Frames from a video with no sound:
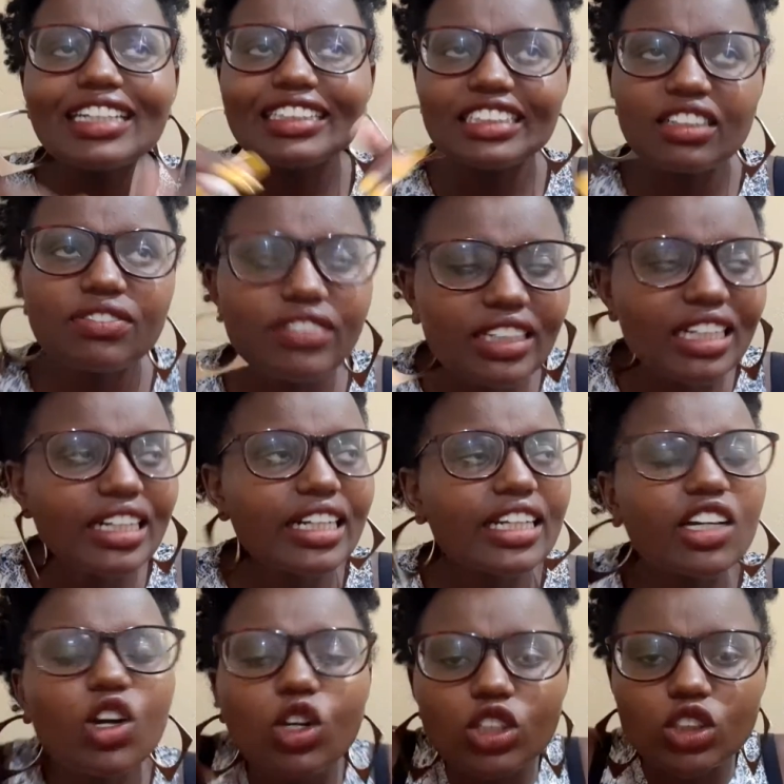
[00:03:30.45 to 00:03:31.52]

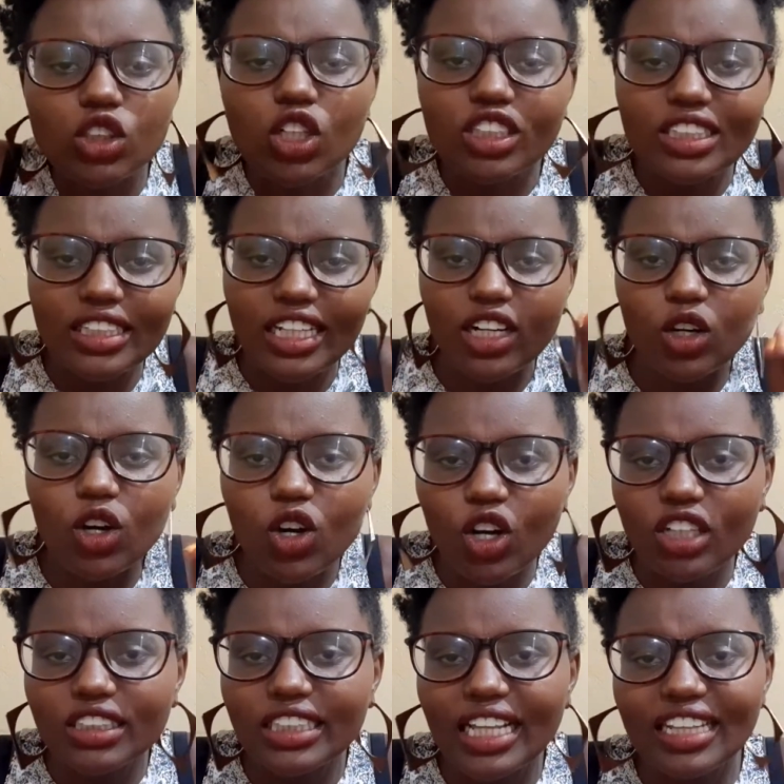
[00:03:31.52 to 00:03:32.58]
definitely consult the
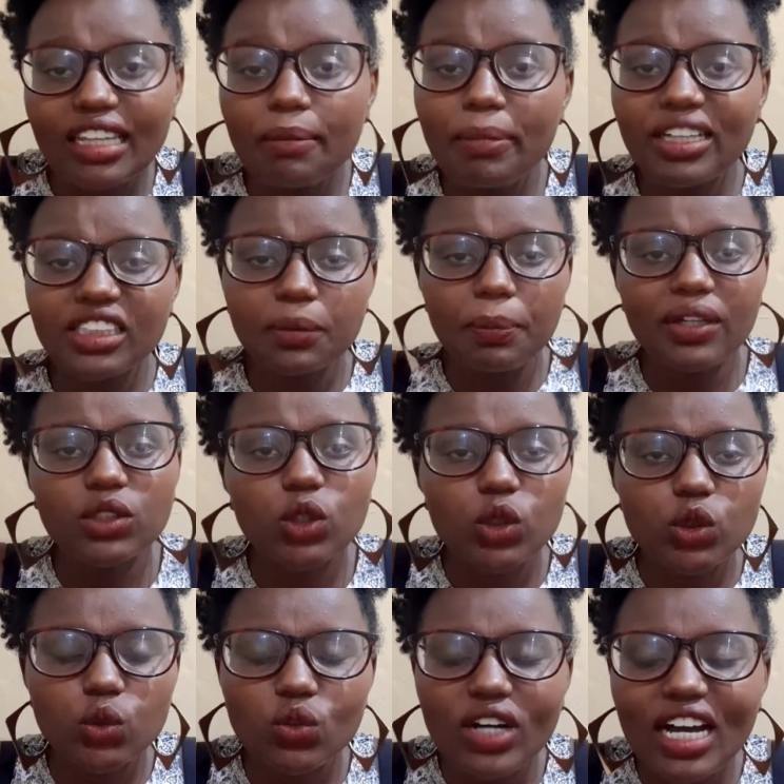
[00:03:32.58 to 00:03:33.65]
locals, and the best
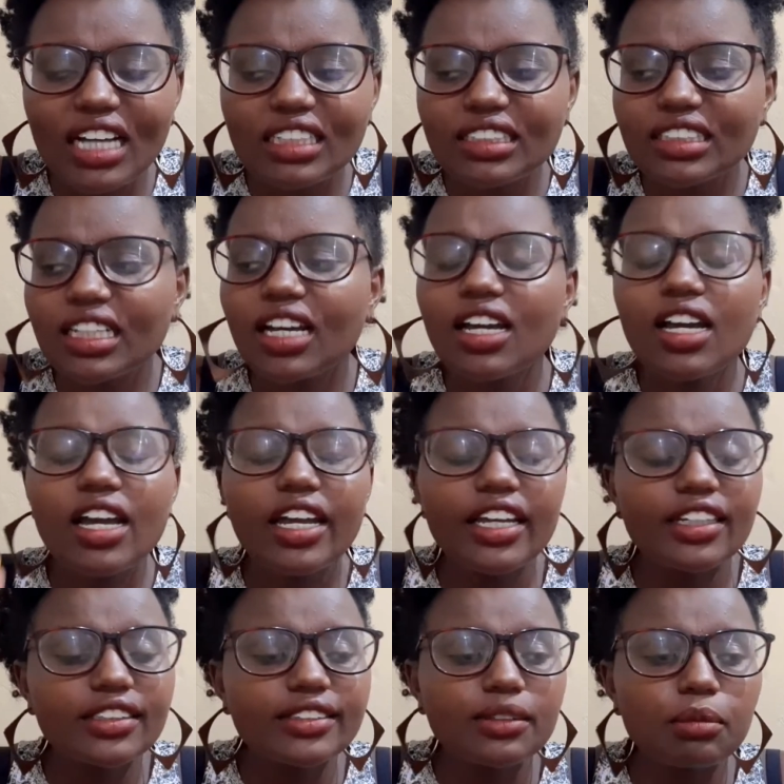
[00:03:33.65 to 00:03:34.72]
person to ask
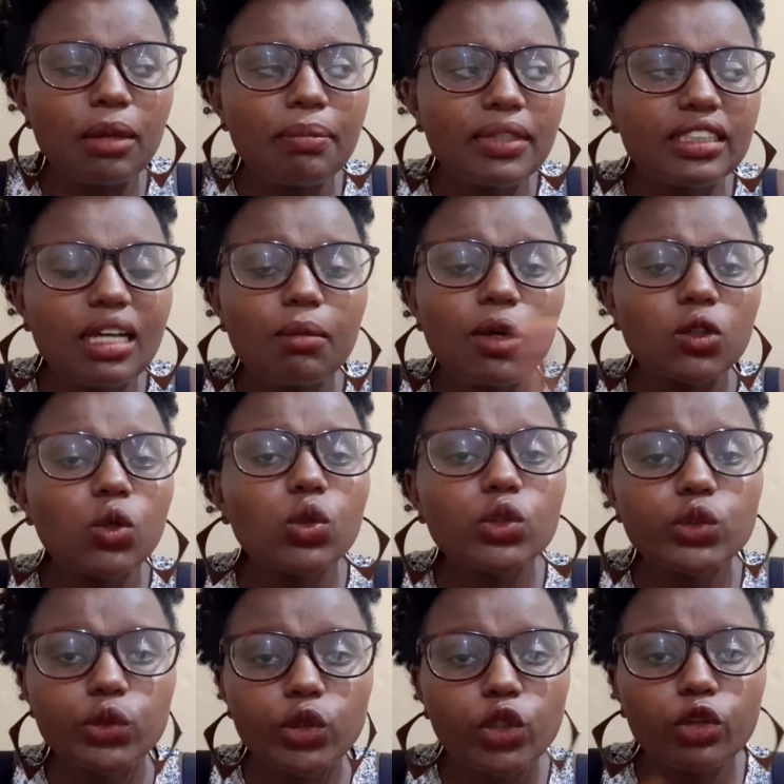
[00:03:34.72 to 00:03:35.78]
is maybe someone who
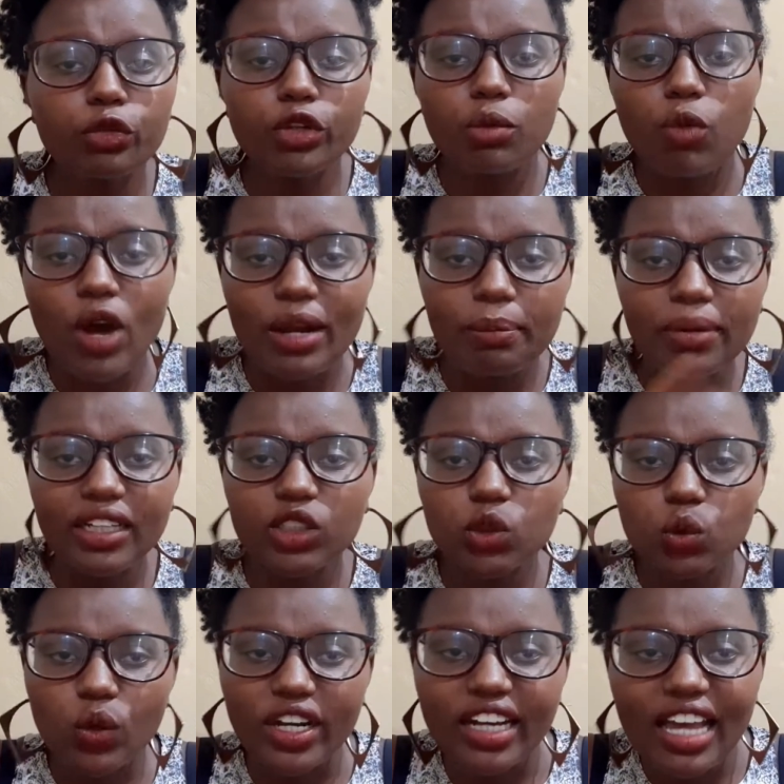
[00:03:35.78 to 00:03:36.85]
took you from one place
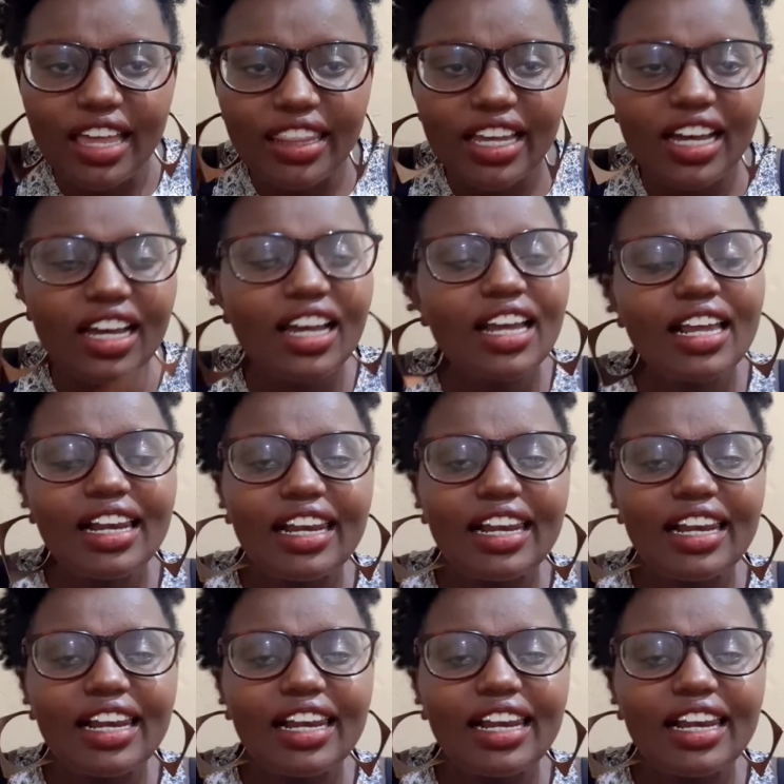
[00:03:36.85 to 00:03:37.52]
to another.